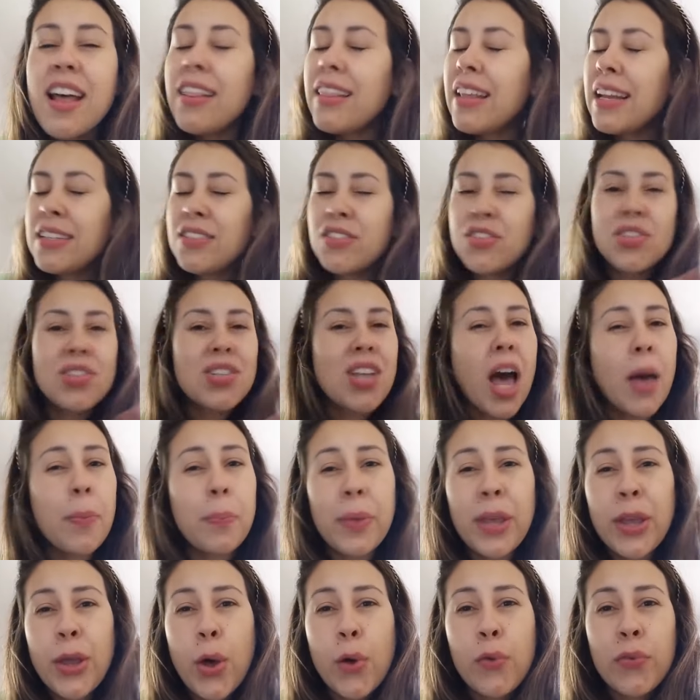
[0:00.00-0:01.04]
Let's stop
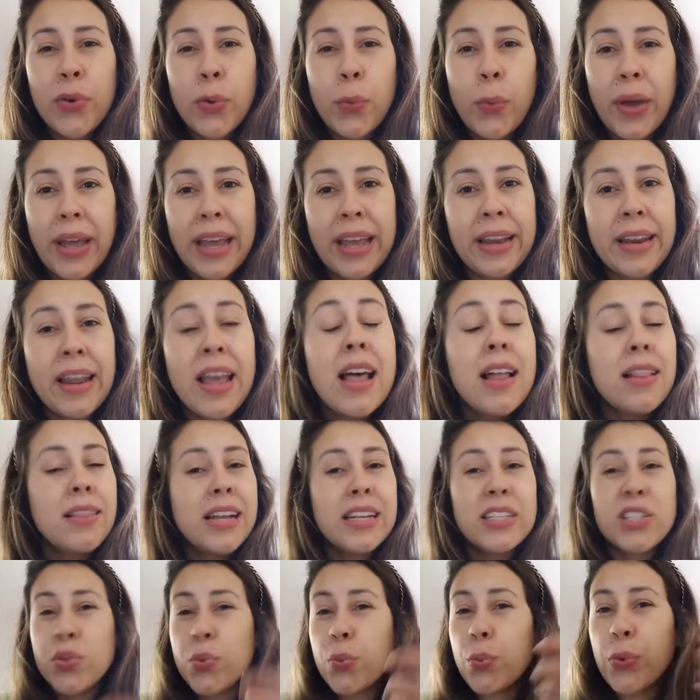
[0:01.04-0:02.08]
being overweight.
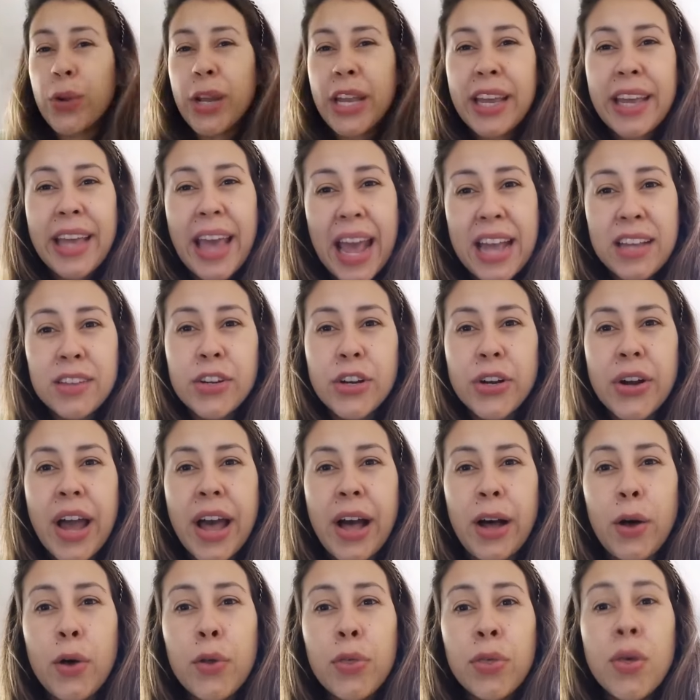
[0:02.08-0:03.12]
Let's regain our
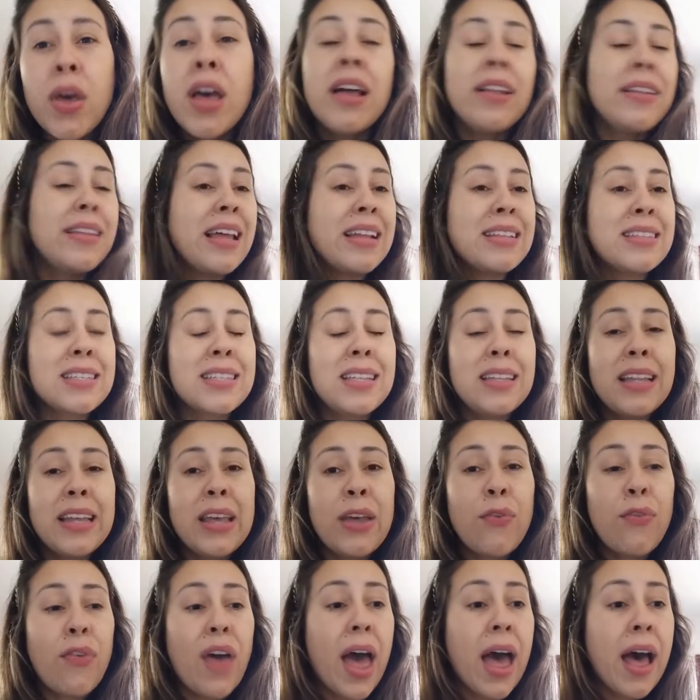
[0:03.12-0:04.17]
health. Let's
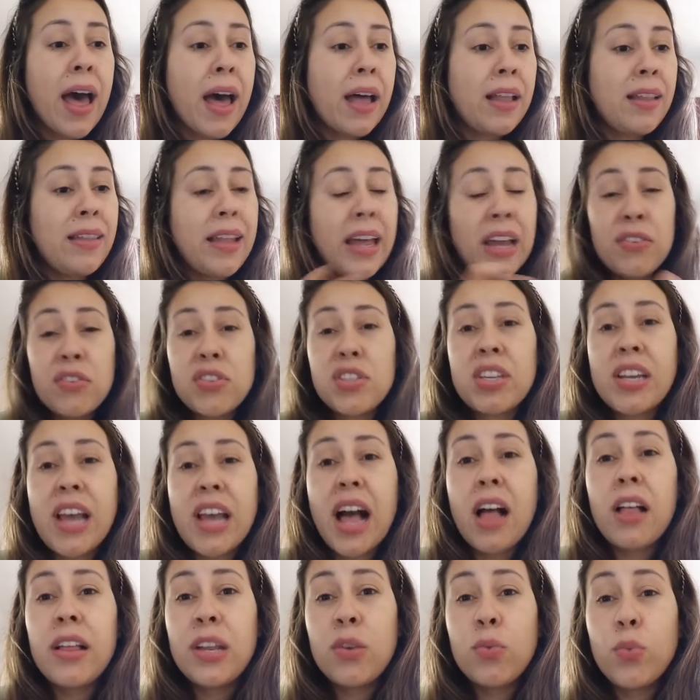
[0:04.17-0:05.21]
live a
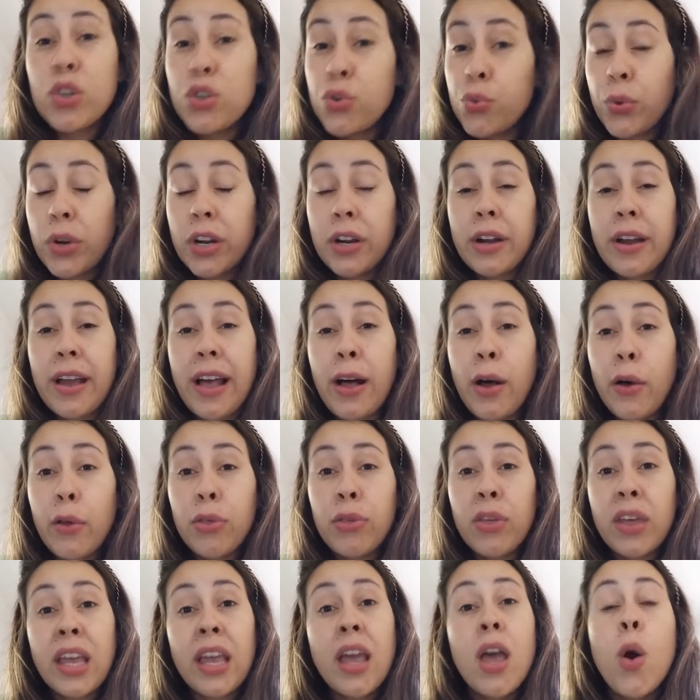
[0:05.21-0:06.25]
lifestyle in which we're
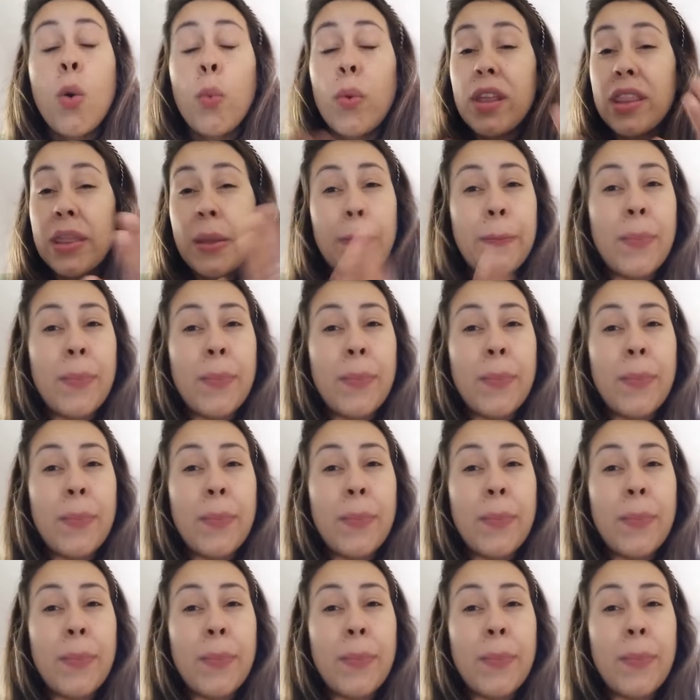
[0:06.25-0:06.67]
healthy with